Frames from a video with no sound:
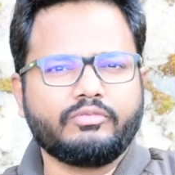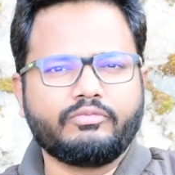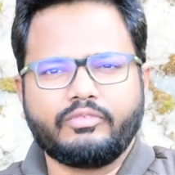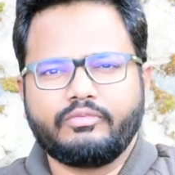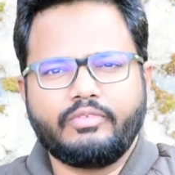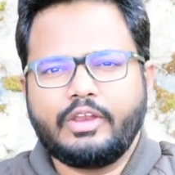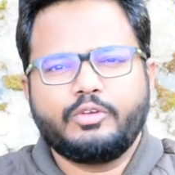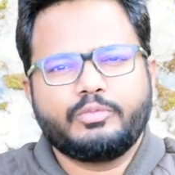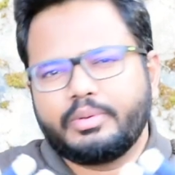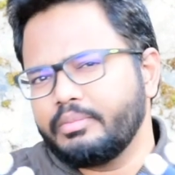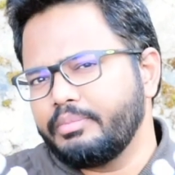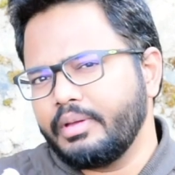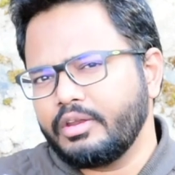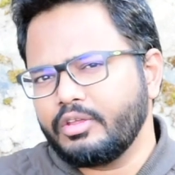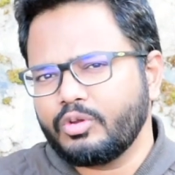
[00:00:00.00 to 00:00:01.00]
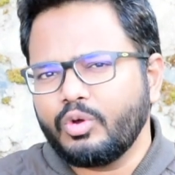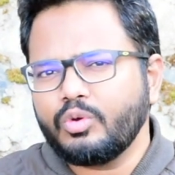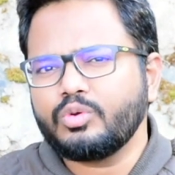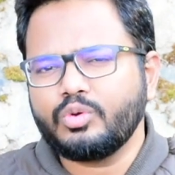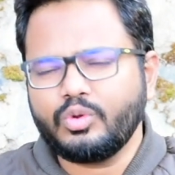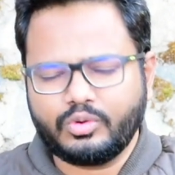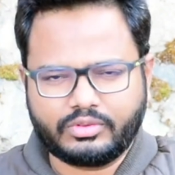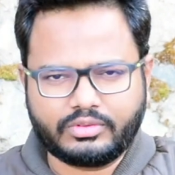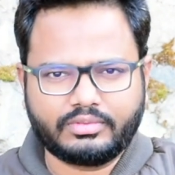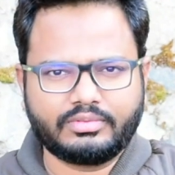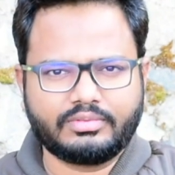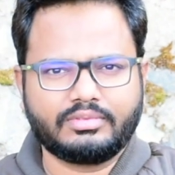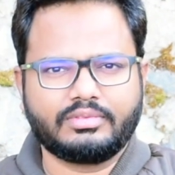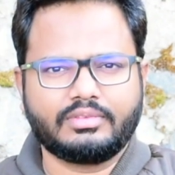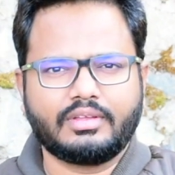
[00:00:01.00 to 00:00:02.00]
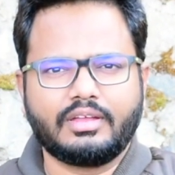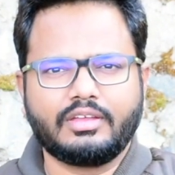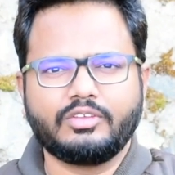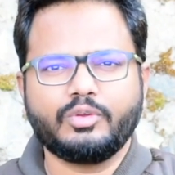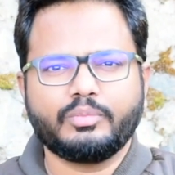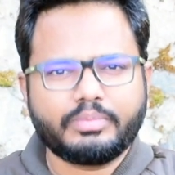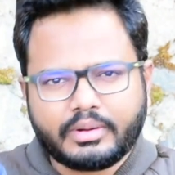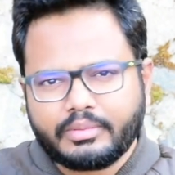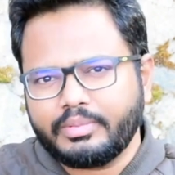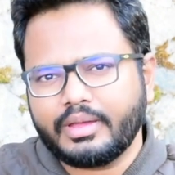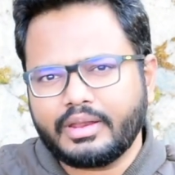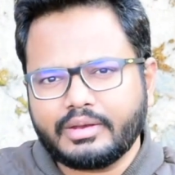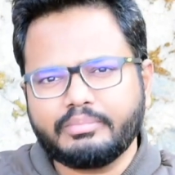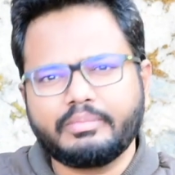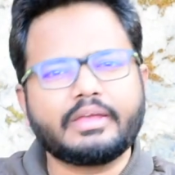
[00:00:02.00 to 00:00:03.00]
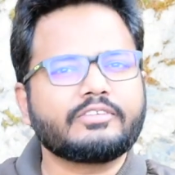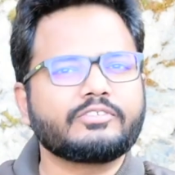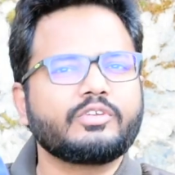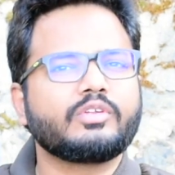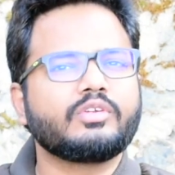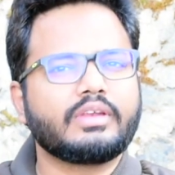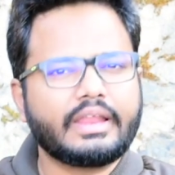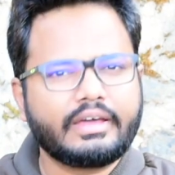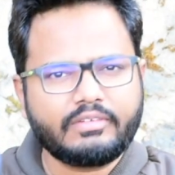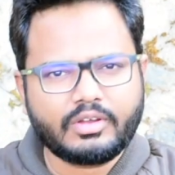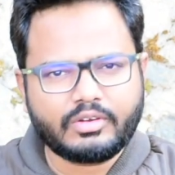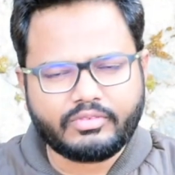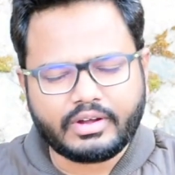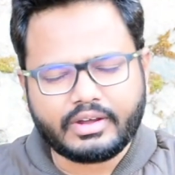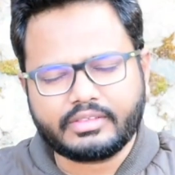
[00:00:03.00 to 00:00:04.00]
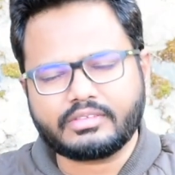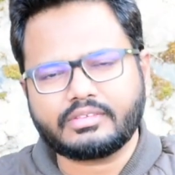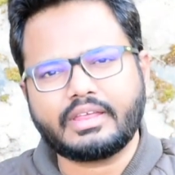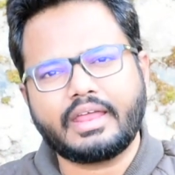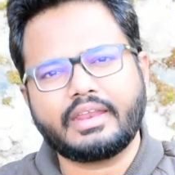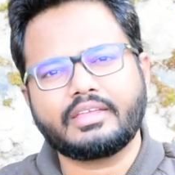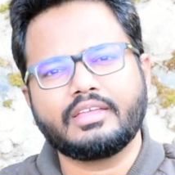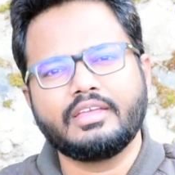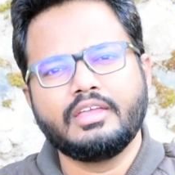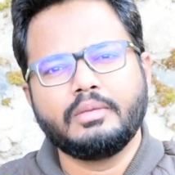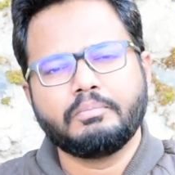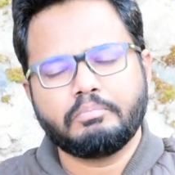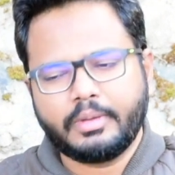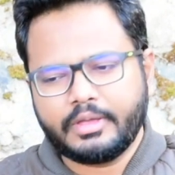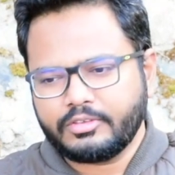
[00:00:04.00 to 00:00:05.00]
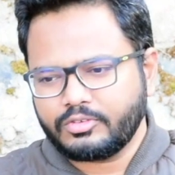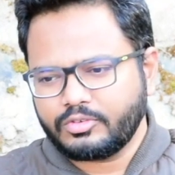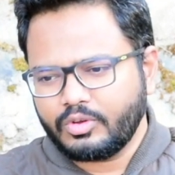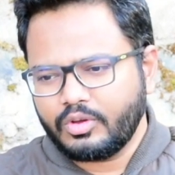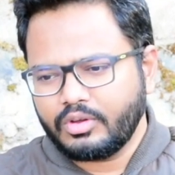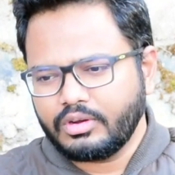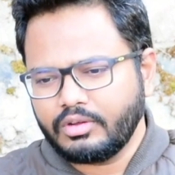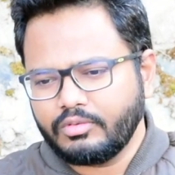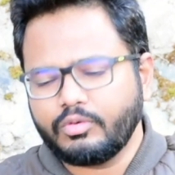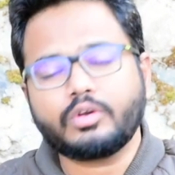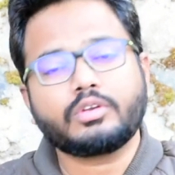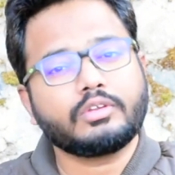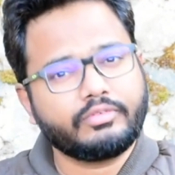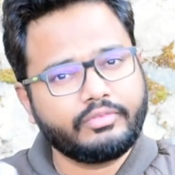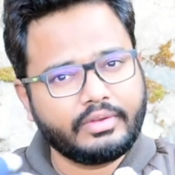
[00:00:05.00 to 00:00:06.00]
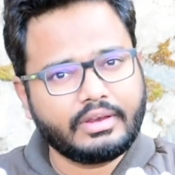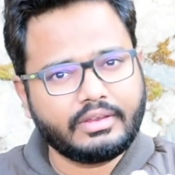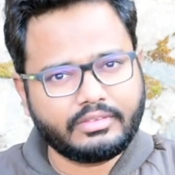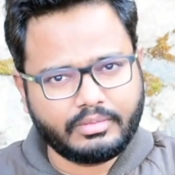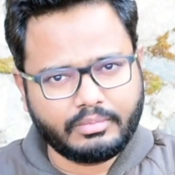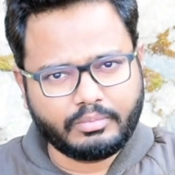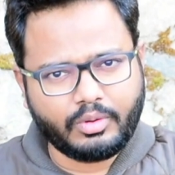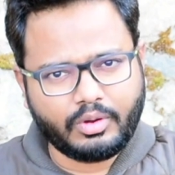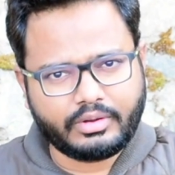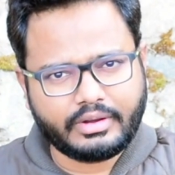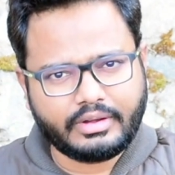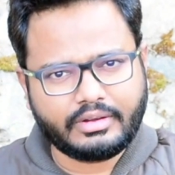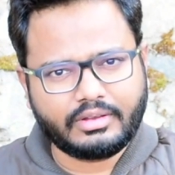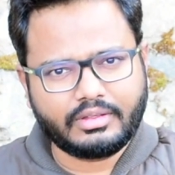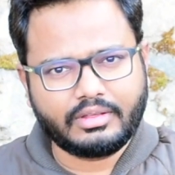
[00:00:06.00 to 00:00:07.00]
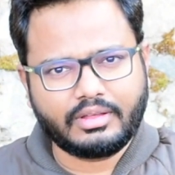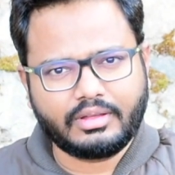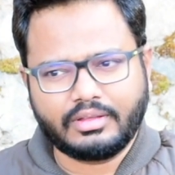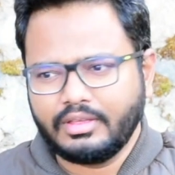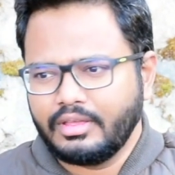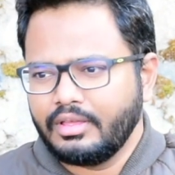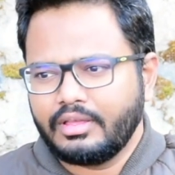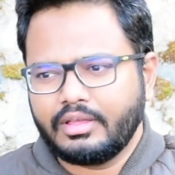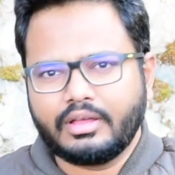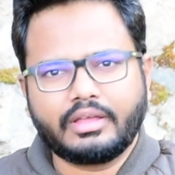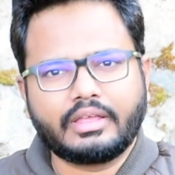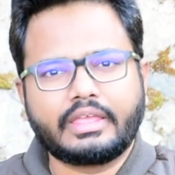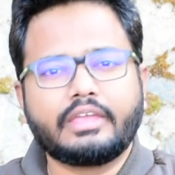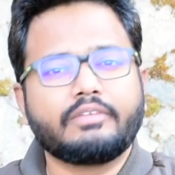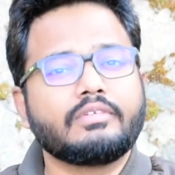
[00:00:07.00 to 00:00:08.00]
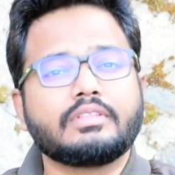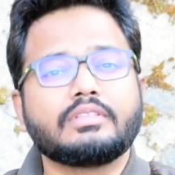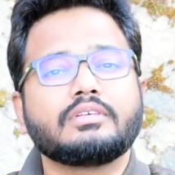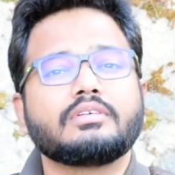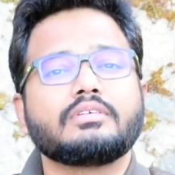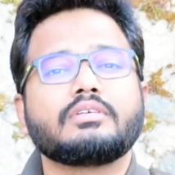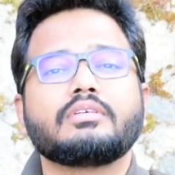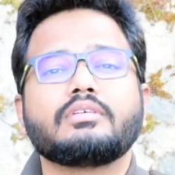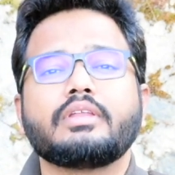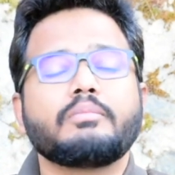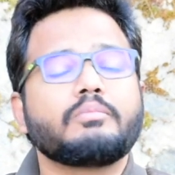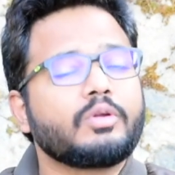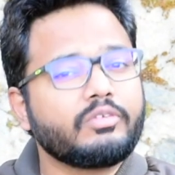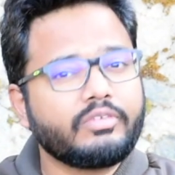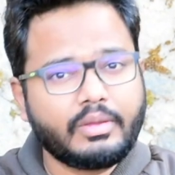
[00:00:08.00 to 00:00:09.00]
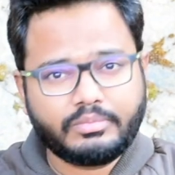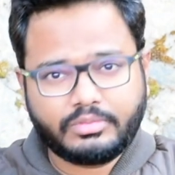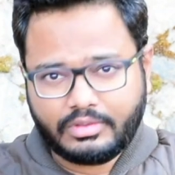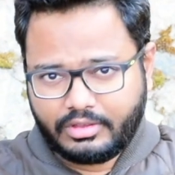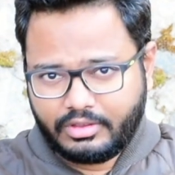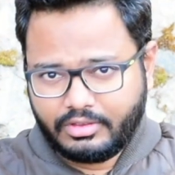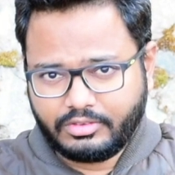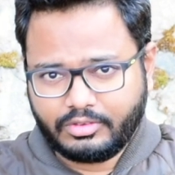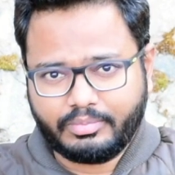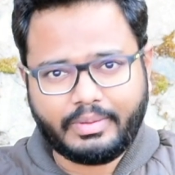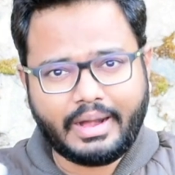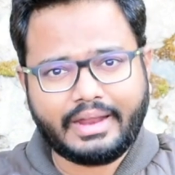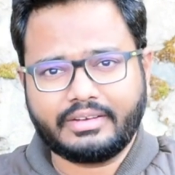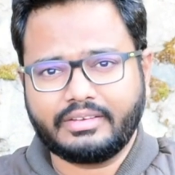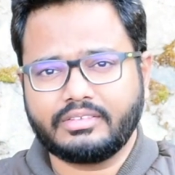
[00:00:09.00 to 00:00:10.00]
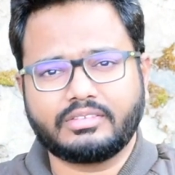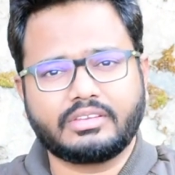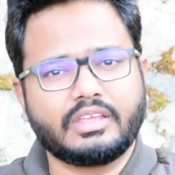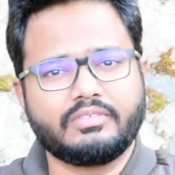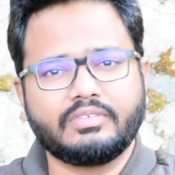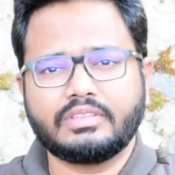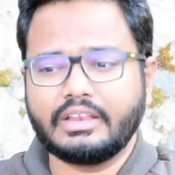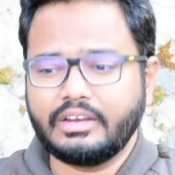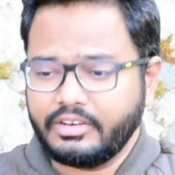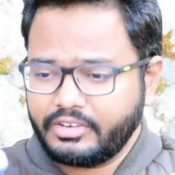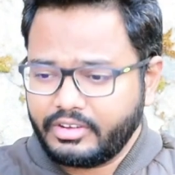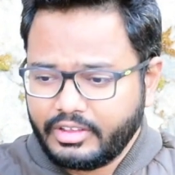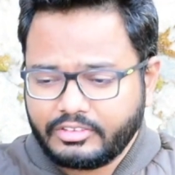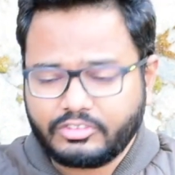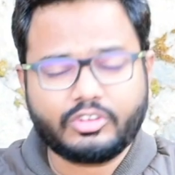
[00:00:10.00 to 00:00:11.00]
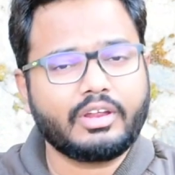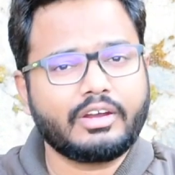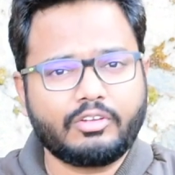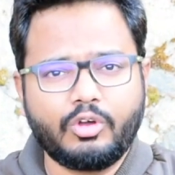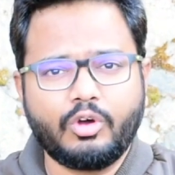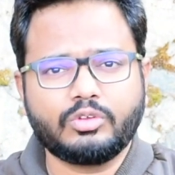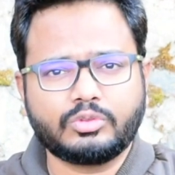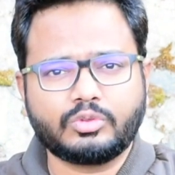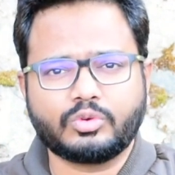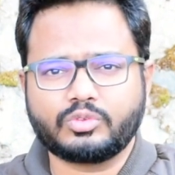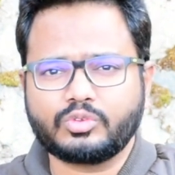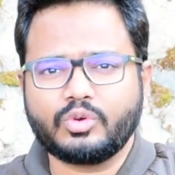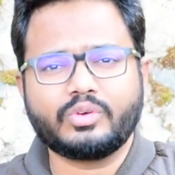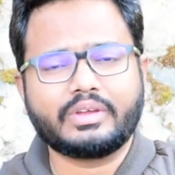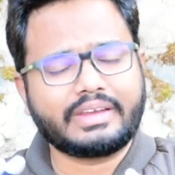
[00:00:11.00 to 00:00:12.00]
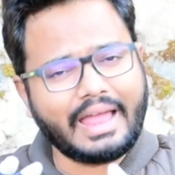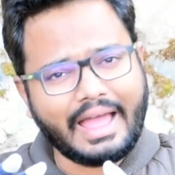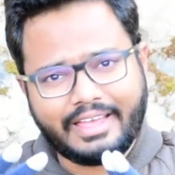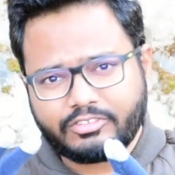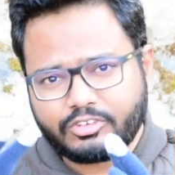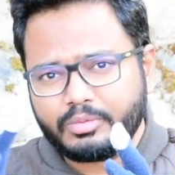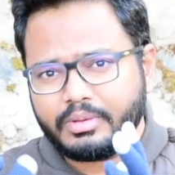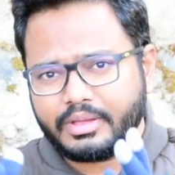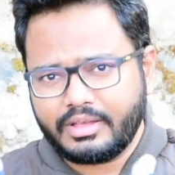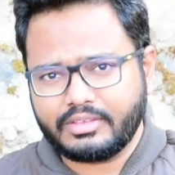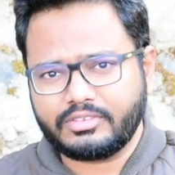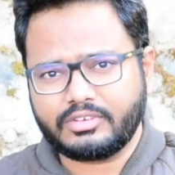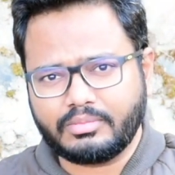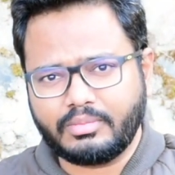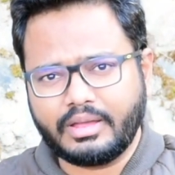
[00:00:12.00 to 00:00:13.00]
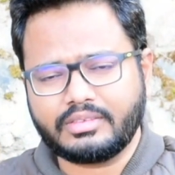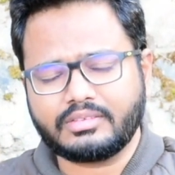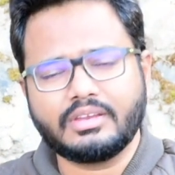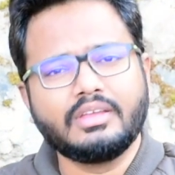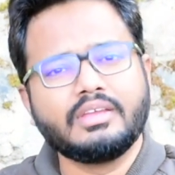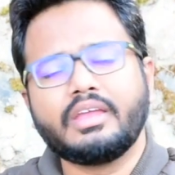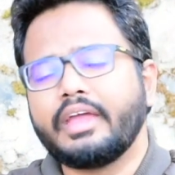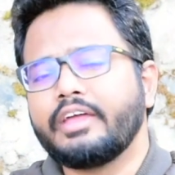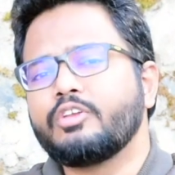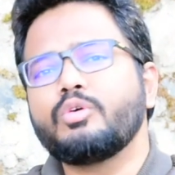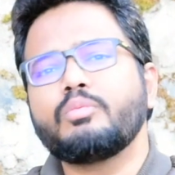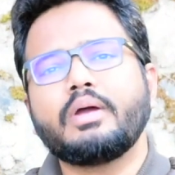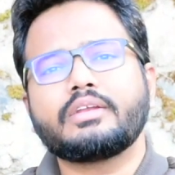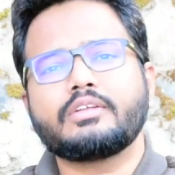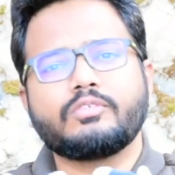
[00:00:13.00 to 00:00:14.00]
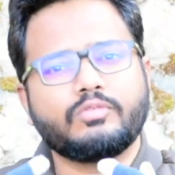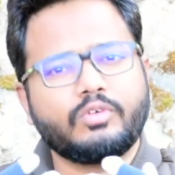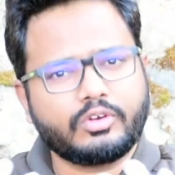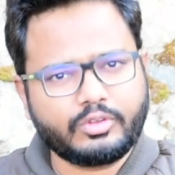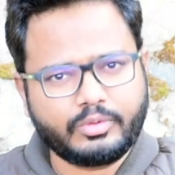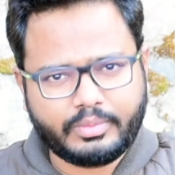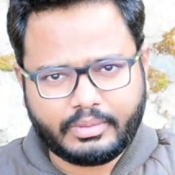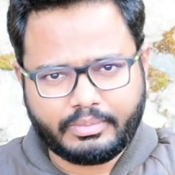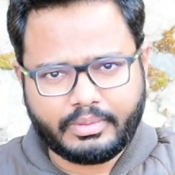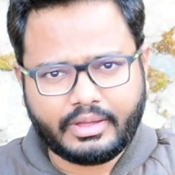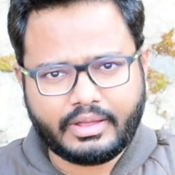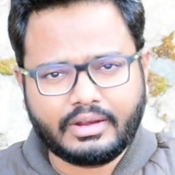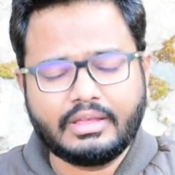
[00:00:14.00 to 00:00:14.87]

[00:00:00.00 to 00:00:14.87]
when you prepare your own notes, you prepare it based on your level of understanding, based on what you feel is important, given the number of MCQs you practiced, given the literature you had gone through. So it has to be customized. And no matter what you prepare,